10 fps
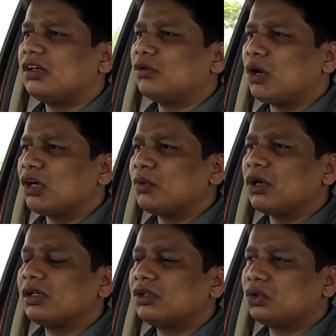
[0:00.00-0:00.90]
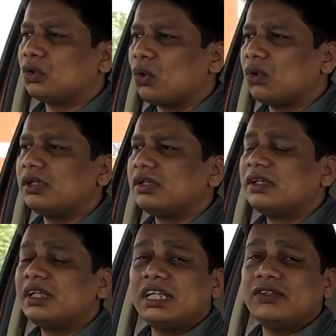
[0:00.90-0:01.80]
water bottle cold
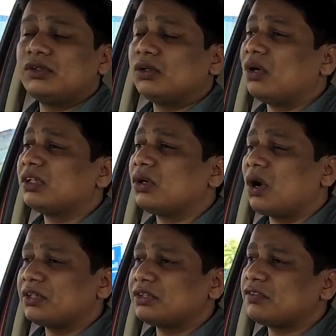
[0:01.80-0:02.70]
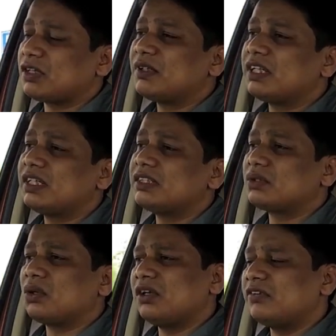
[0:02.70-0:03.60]
even on the hottest of summer days,
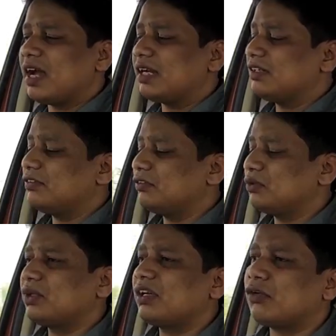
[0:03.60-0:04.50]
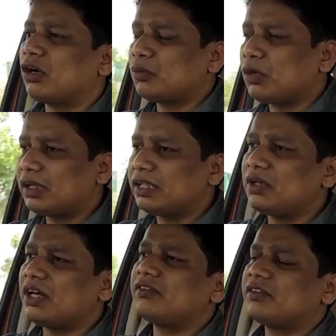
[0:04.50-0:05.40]
or in fact even if you don't have a water bottle and you
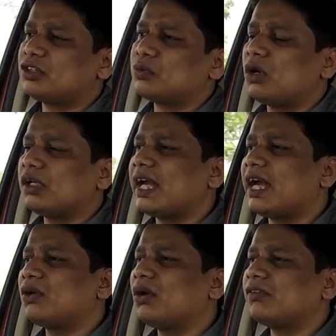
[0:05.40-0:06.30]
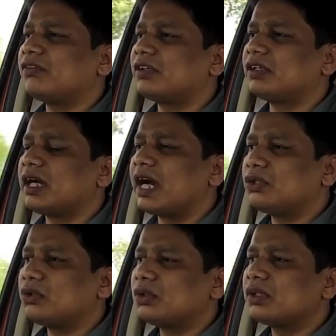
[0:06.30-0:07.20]
have a small can of
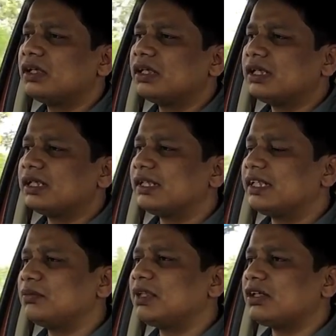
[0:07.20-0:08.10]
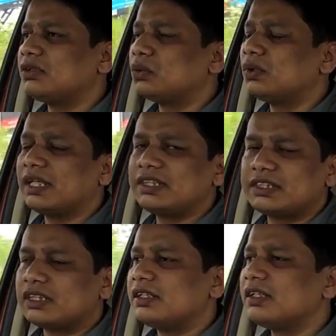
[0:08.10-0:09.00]
Diet Coke, it'll keep that cool and
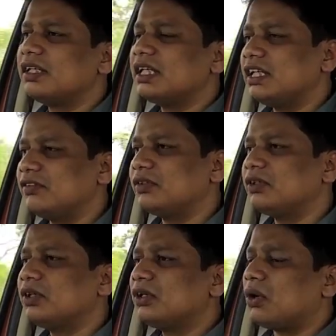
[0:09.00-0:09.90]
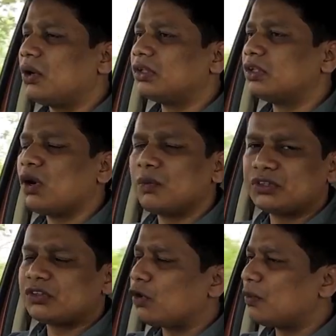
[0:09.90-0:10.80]
chilled even on the
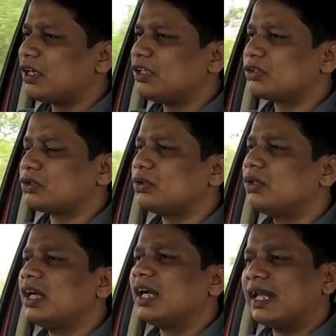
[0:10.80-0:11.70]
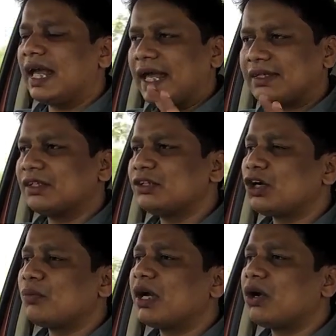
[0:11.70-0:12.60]
warmest of warm days. So an excellent
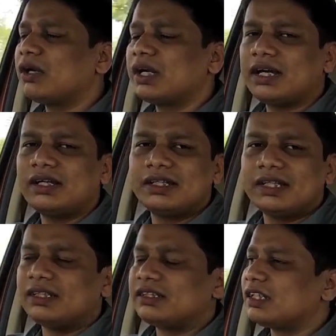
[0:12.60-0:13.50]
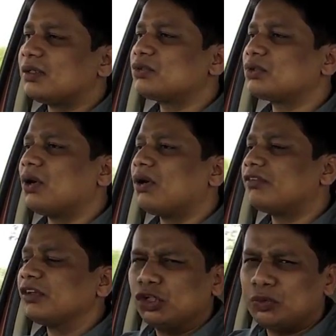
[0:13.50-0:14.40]
job by Honda in terms of
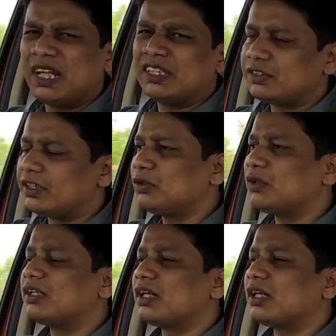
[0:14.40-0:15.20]
human engineering when it